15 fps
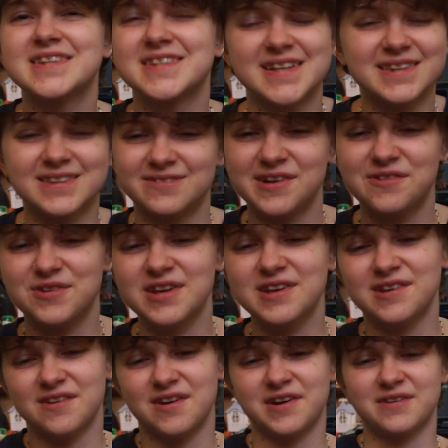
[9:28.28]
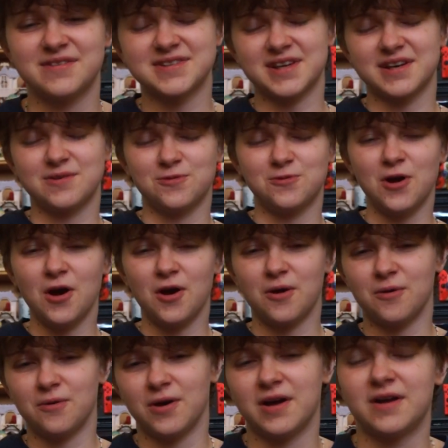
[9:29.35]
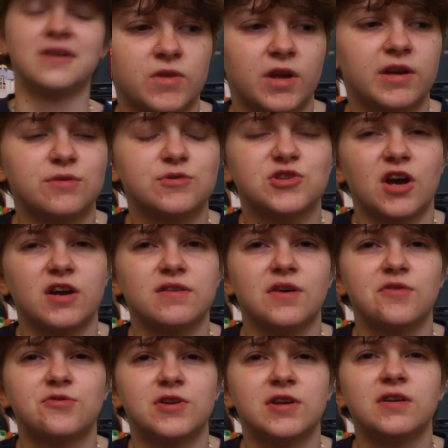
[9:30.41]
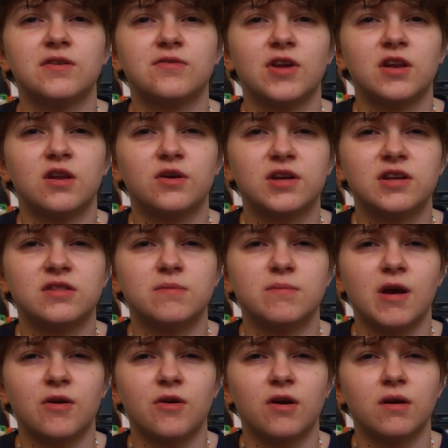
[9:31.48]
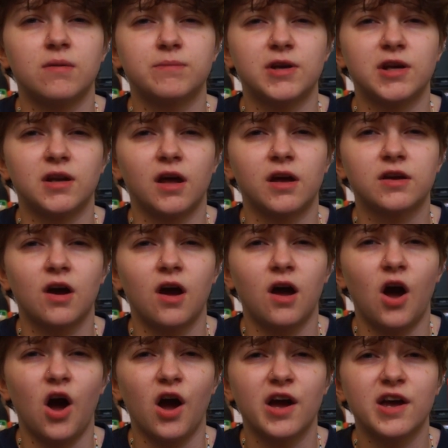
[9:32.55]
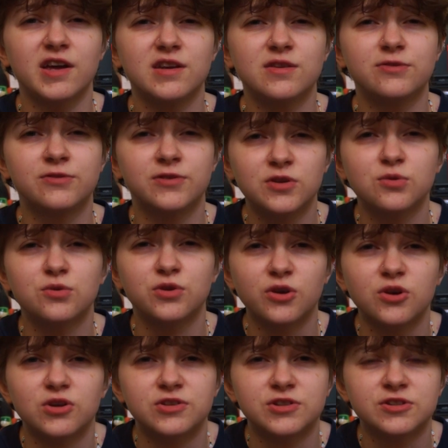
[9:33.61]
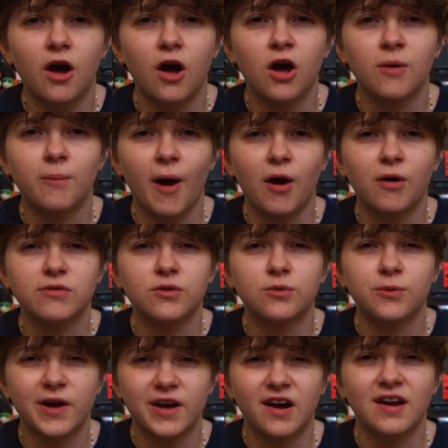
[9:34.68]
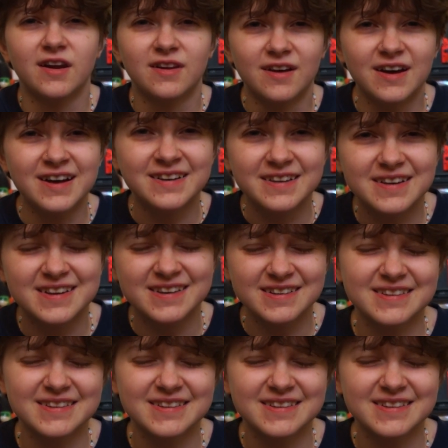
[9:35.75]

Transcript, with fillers: seeing the real you and I was like, whoa. And it was kind of that feeling of like looking in the mirror and being like, I feel good about the way I look,